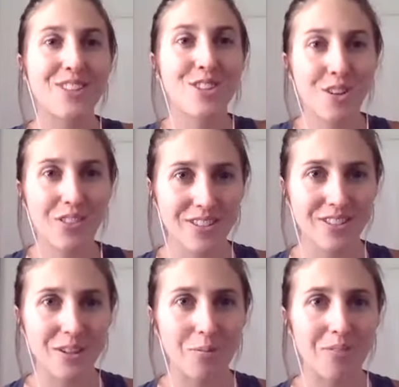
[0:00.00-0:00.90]
this nervous
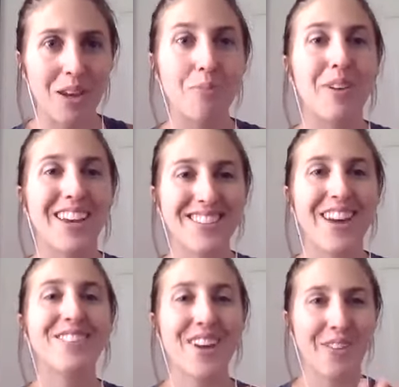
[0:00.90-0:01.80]
system because
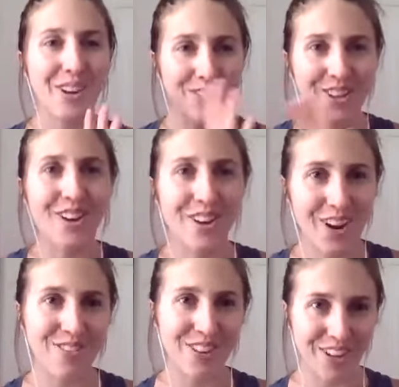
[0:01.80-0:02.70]
that's how you turn
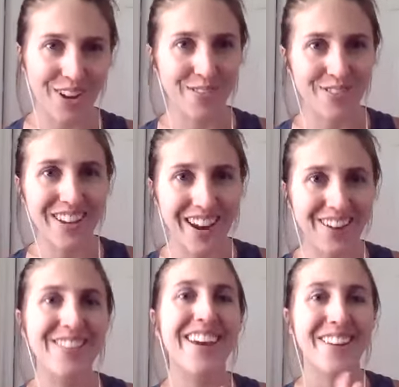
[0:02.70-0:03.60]
off and calm
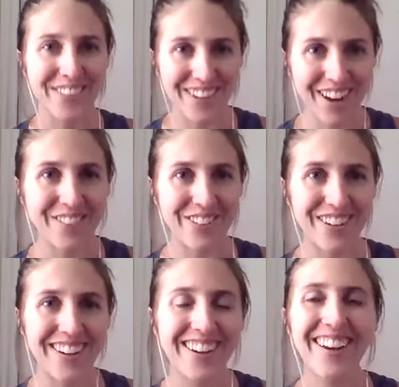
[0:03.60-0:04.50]
down and recover
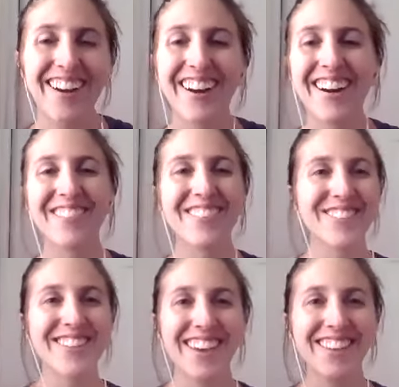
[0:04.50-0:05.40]
yeah um,
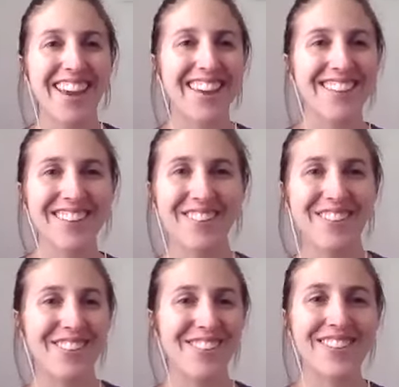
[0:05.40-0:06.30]
there's a, that
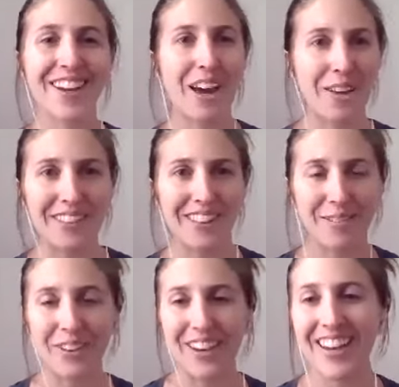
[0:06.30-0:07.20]
little dichotomy
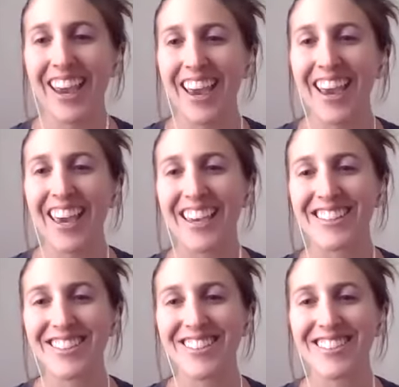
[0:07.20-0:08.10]
there but
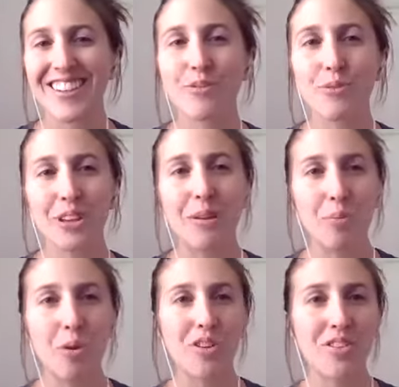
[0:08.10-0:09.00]
it's it's really
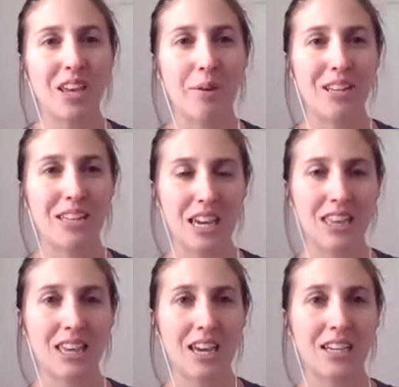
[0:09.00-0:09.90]
important that we
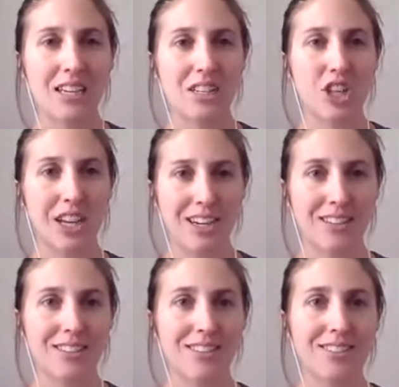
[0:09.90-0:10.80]
take that
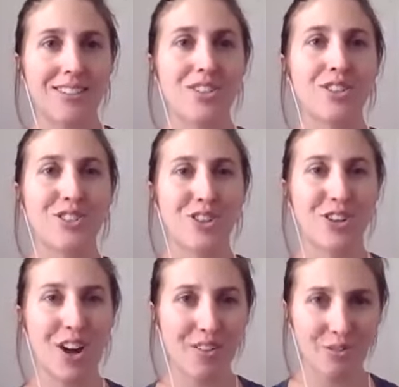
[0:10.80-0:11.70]
chance to
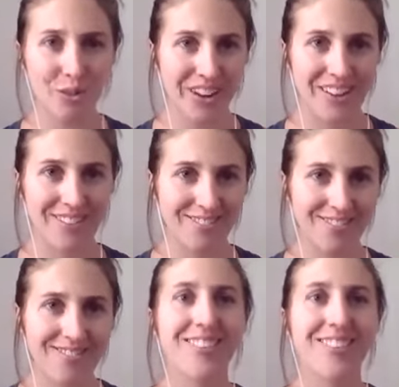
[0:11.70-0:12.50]
turn off one